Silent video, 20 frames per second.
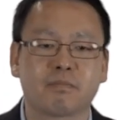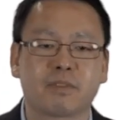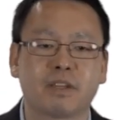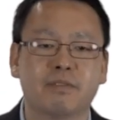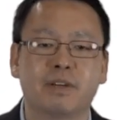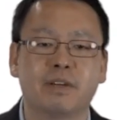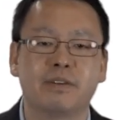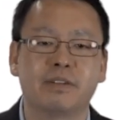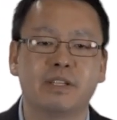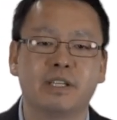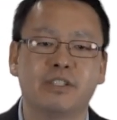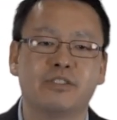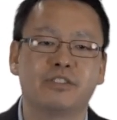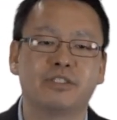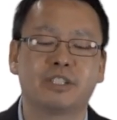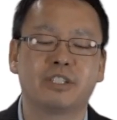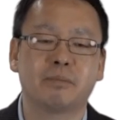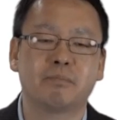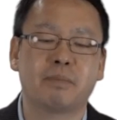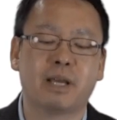A very
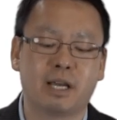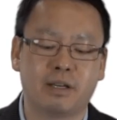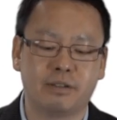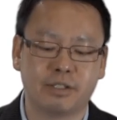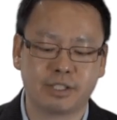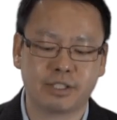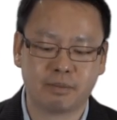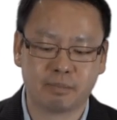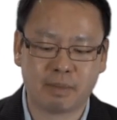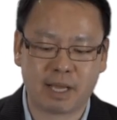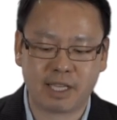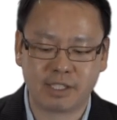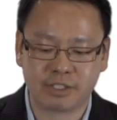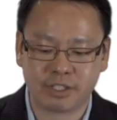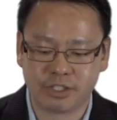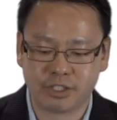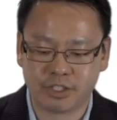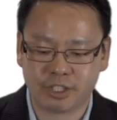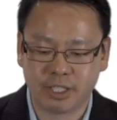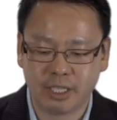interesting
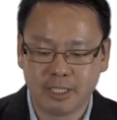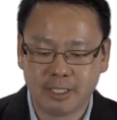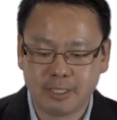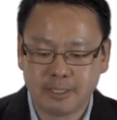passage.